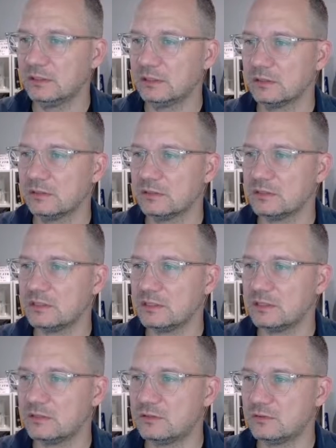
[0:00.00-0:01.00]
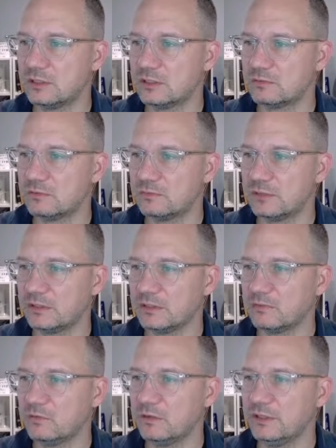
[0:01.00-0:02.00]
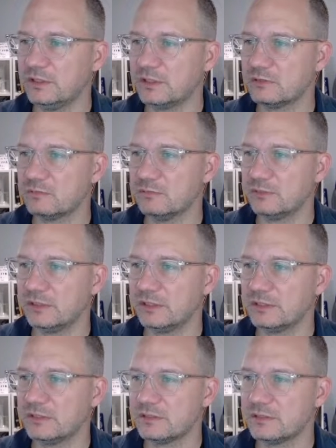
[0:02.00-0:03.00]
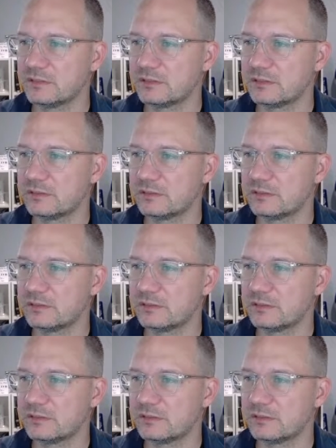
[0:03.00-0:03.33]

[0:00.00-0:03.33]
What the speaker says: currency, 2 decimal places, 1 decimal place,